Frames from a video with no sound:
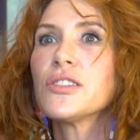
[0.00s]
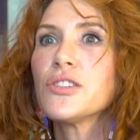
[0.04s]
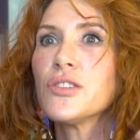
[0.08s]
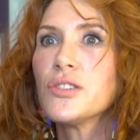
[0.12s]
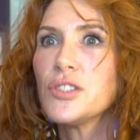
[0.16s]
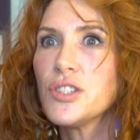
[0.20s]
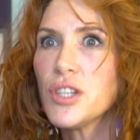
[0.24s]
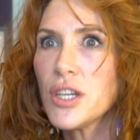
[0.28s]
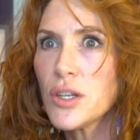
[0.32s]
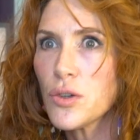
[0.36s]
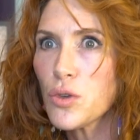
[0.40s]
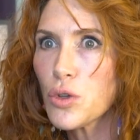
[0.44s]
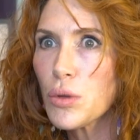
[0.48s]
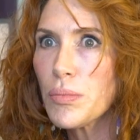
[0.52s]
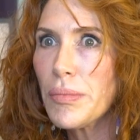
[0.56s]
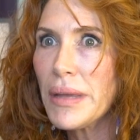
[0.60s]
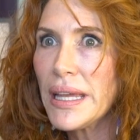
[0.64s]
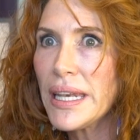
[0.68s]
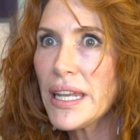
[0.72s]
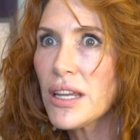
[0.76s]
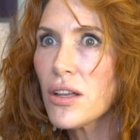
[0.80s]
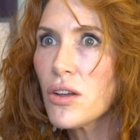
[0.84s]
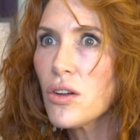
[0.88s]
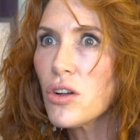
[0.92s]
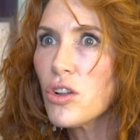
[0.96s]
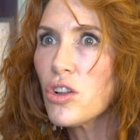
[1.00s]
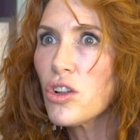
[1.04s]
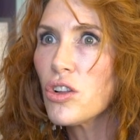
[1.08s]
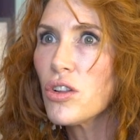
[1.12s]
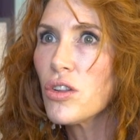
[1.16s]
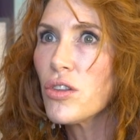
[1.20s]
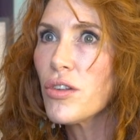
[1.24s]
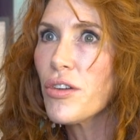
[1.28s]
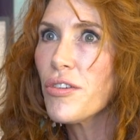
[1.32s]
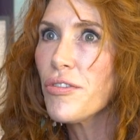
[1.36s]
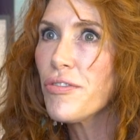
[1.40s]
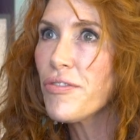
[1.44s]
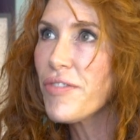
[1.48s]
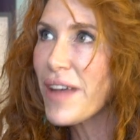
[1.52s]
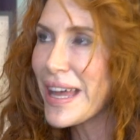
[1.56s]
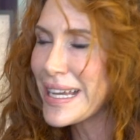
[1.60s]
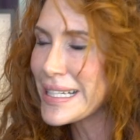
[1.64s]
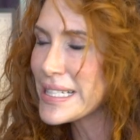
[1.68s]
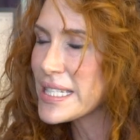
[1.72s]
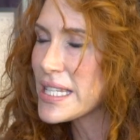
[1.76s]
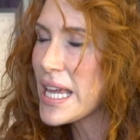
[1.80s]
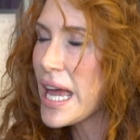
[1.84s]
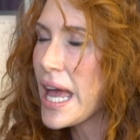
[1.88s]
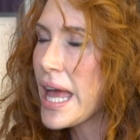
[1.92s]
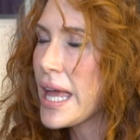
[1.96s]
general medical
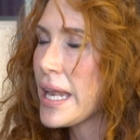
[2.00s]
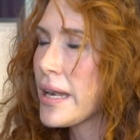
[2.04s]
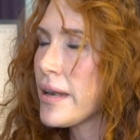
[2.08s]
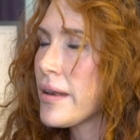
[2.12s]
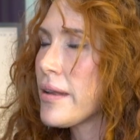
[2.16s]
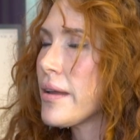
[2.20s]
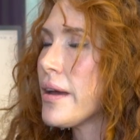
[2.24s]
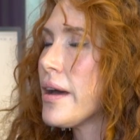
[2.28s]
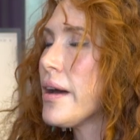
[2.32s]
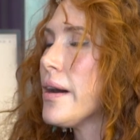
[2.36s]
facts and